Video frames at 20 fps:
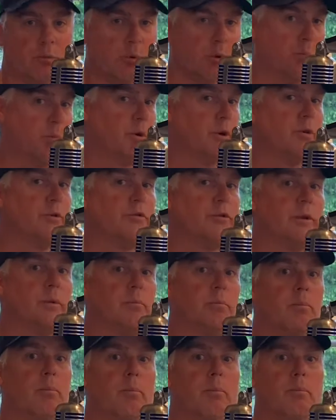we're
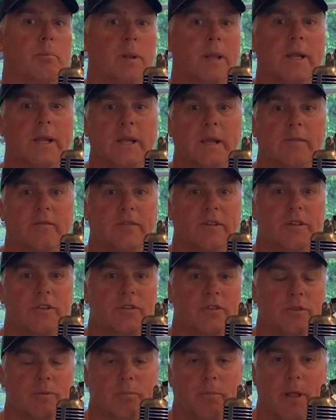producing plenty of
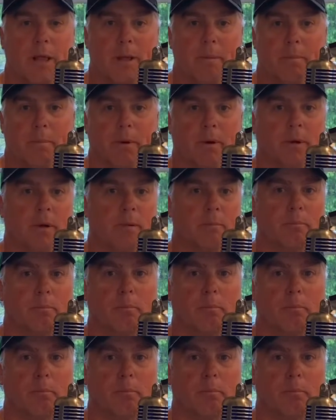tissue paper,